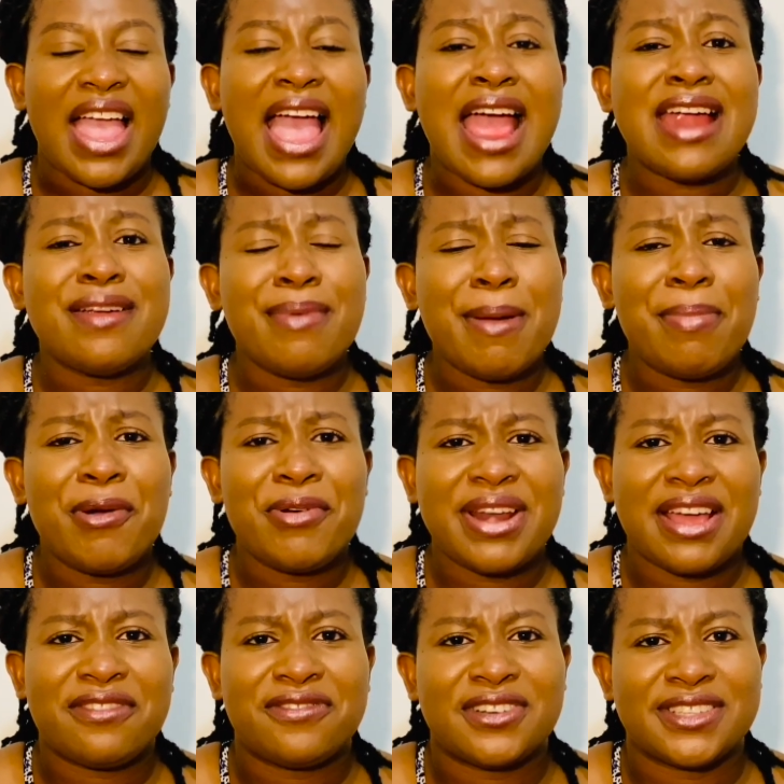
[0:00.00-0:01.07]
I remember when
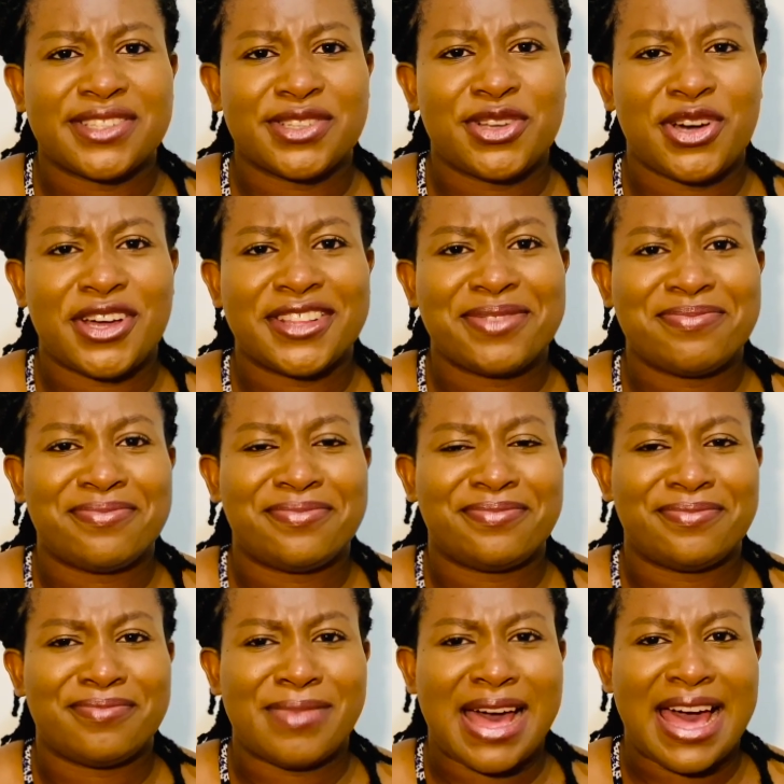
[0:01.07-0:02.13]
I first got
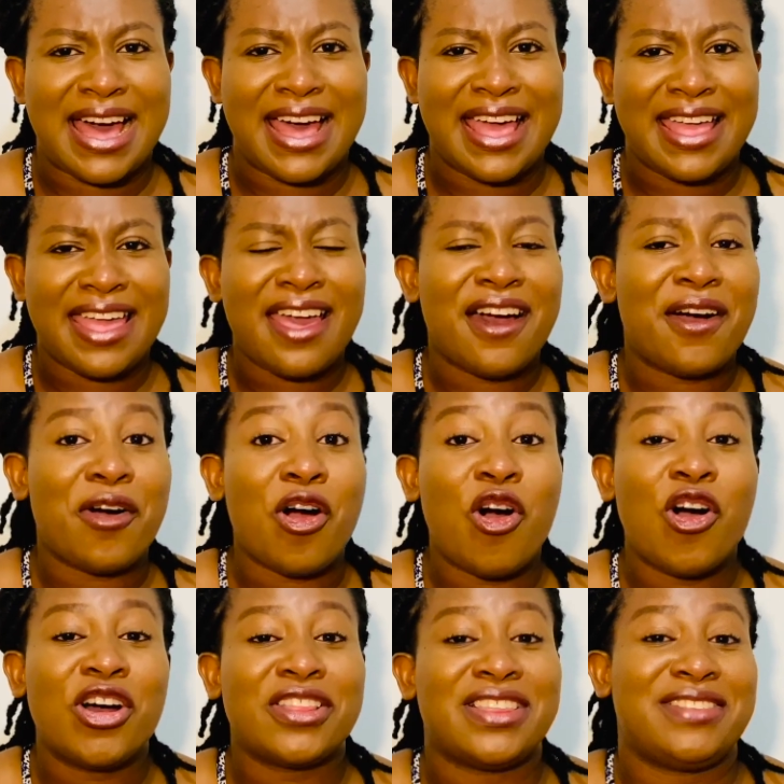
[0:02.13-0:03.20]

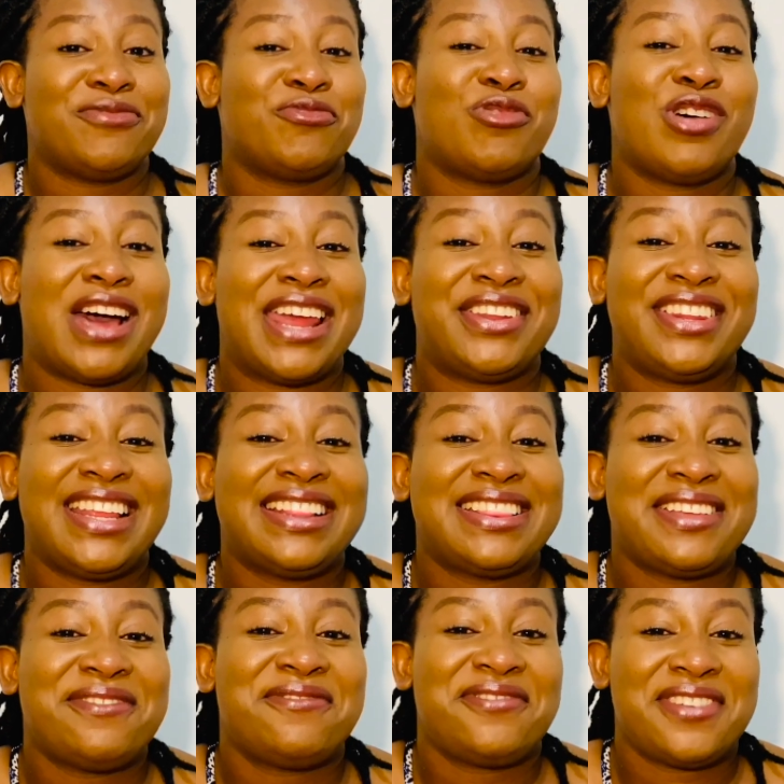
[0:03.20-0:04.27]
another
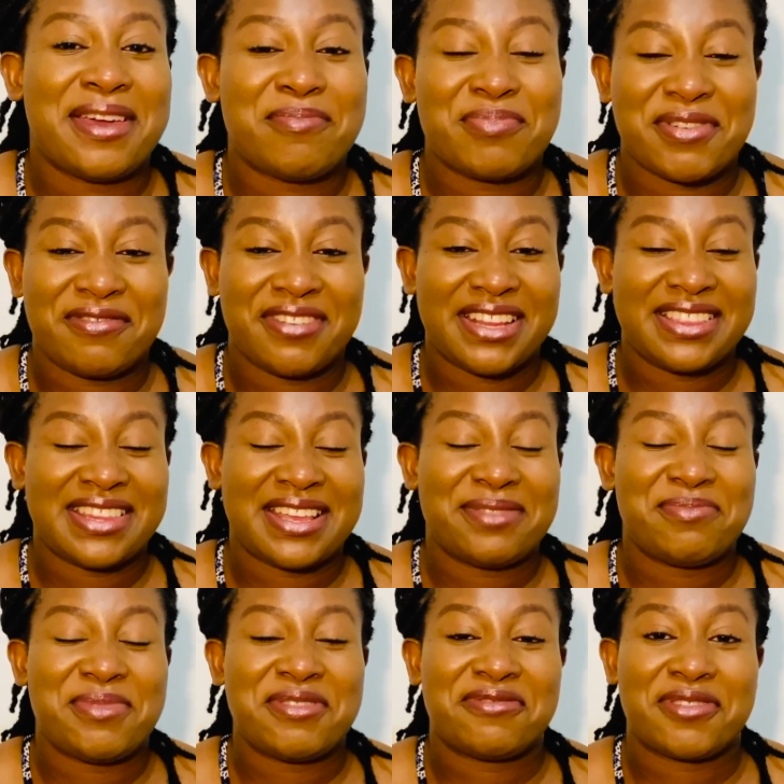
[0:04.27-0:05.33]
thing fear
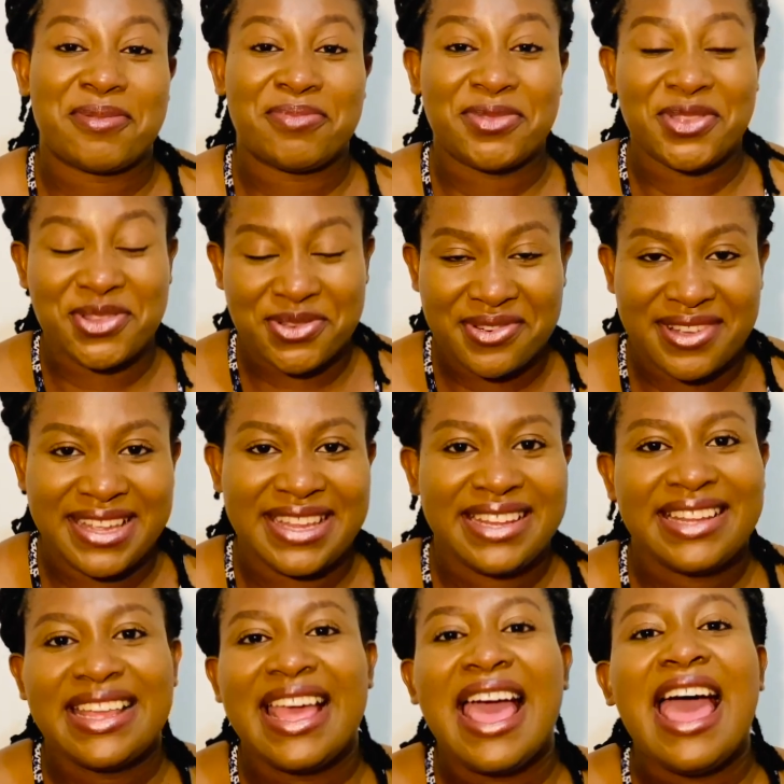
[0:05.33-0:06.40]
prevented me from doing.
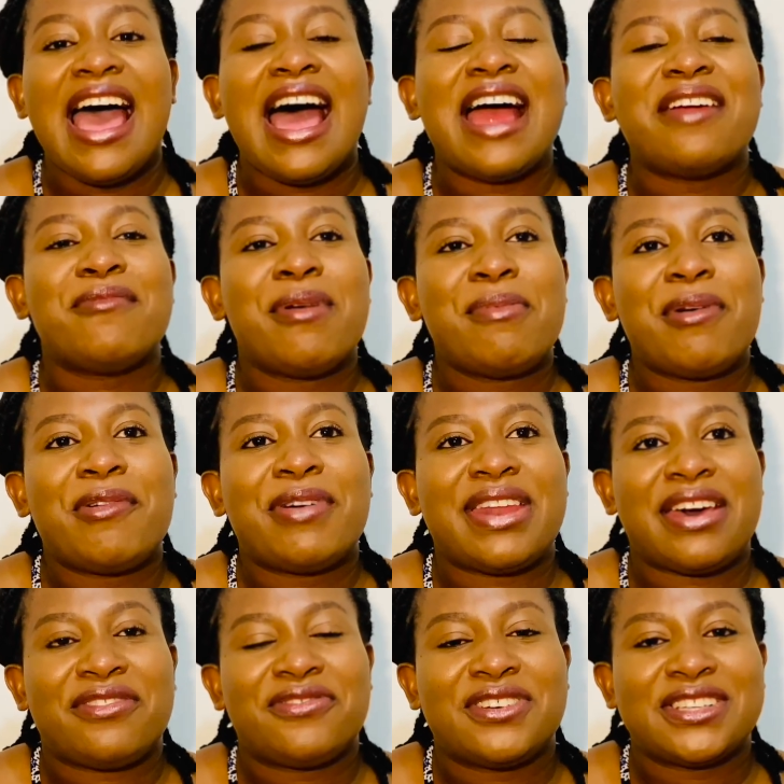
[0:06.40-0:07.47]
I remember when
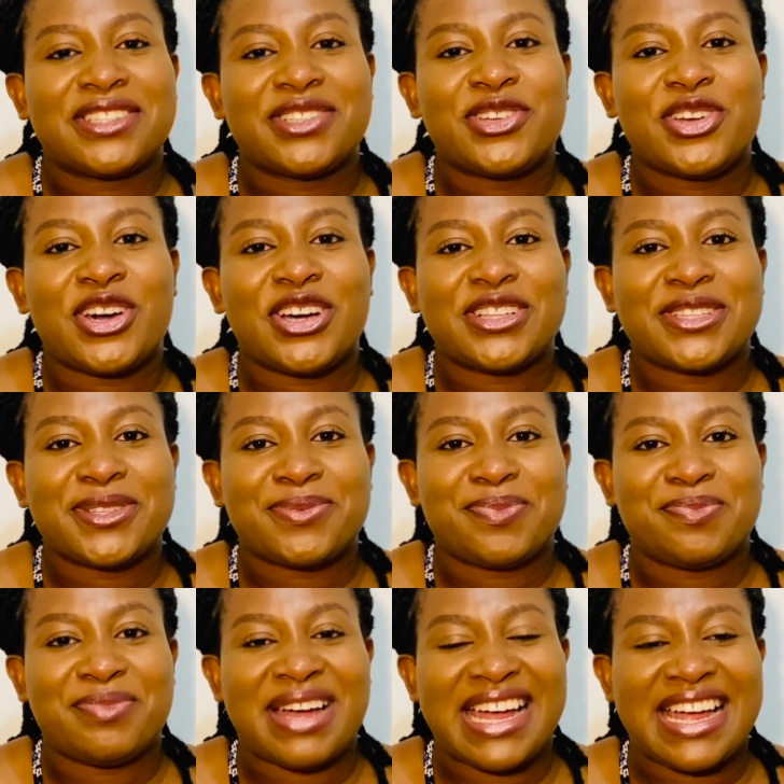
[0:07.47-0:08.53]
I first got
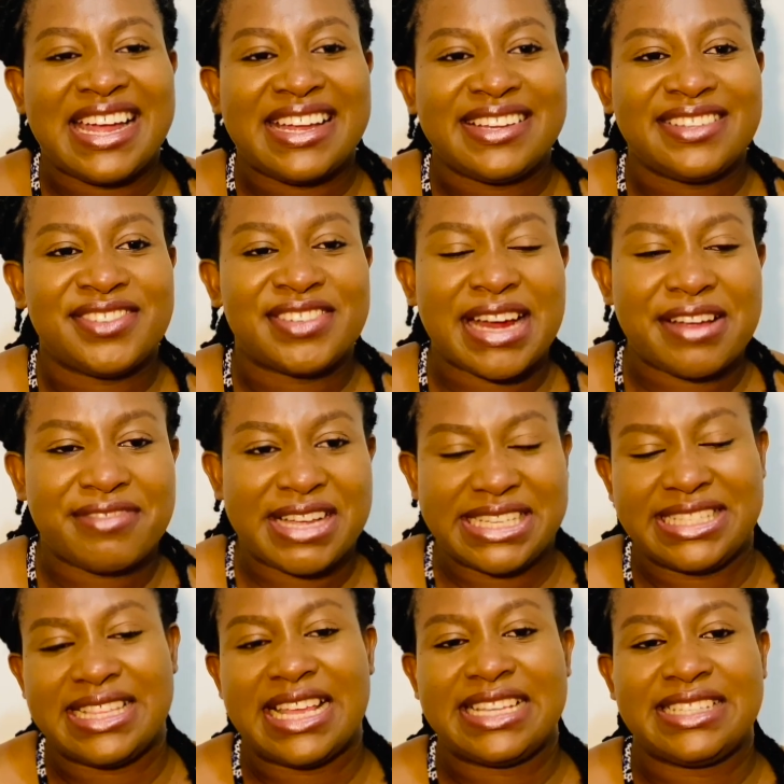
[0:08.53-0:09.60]
my
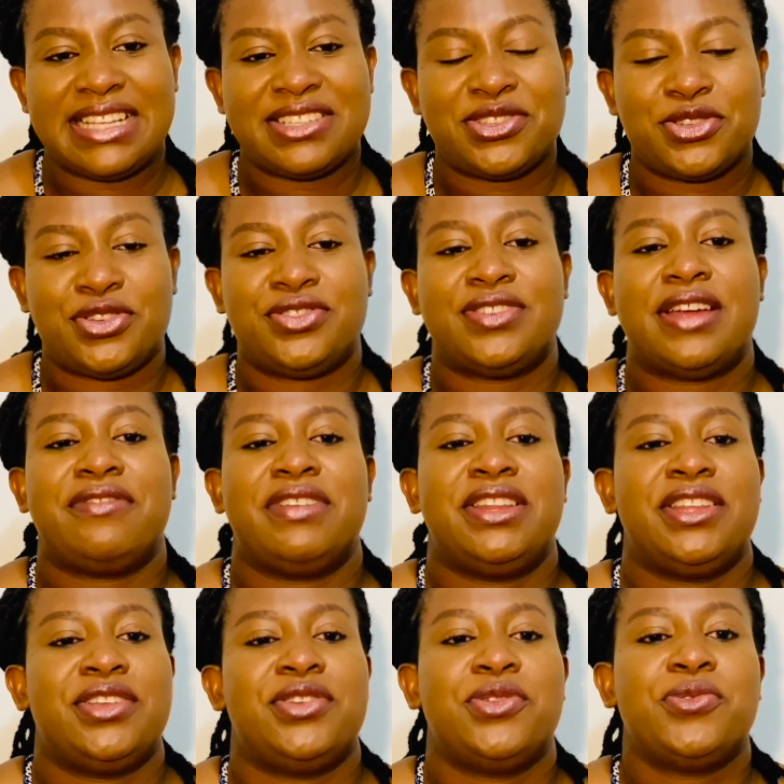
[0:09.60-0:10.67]
driver's license to drive in
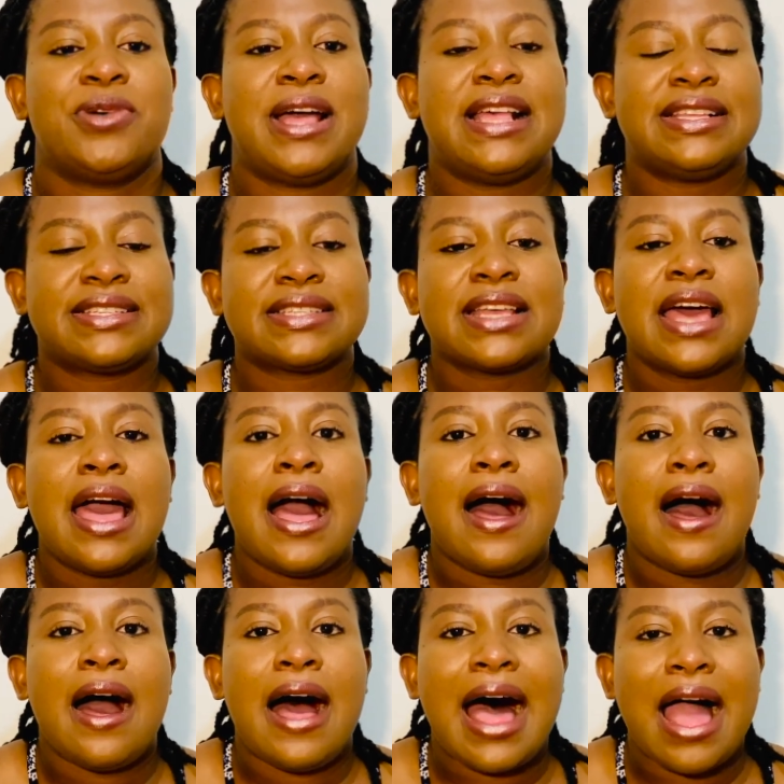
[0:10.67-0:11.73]
the US,
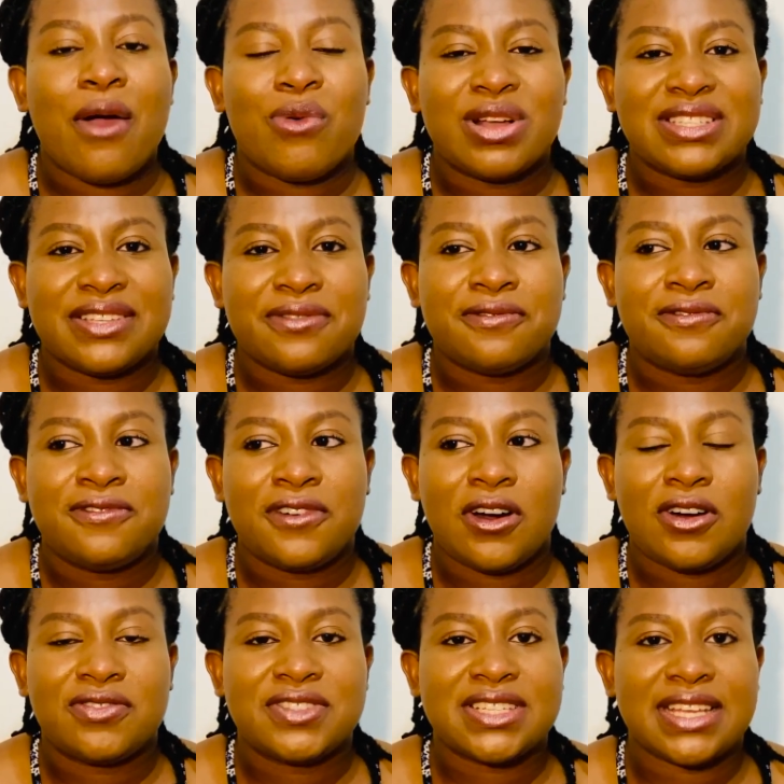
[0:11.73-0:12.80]
I was
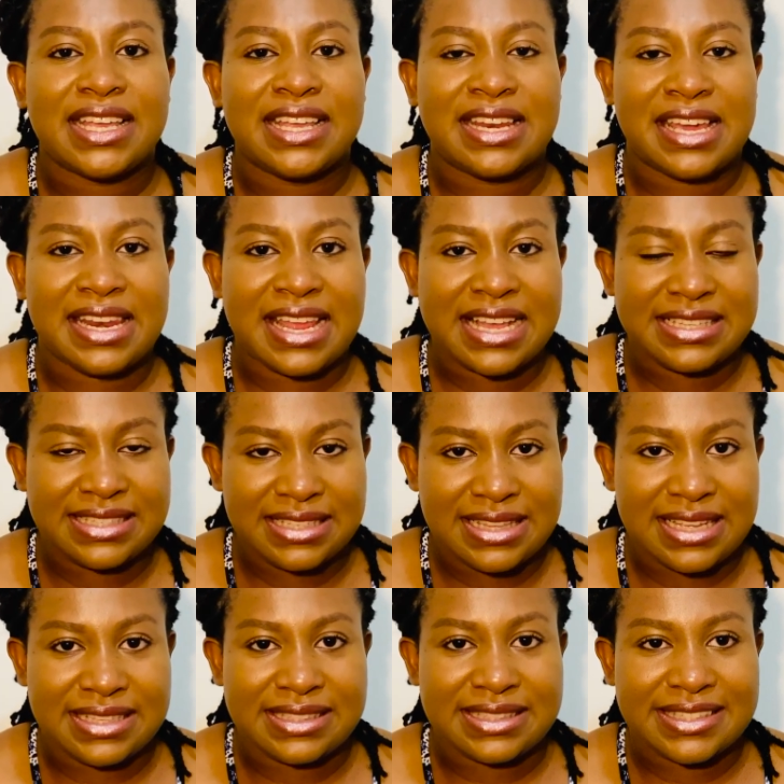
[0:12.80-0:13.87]
involved in an
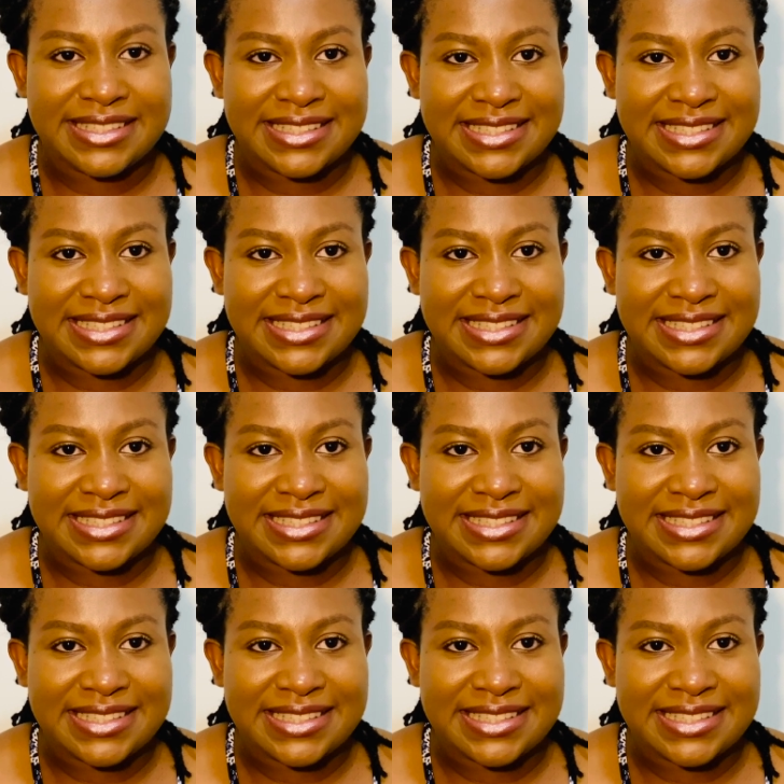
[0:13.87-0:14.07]
accident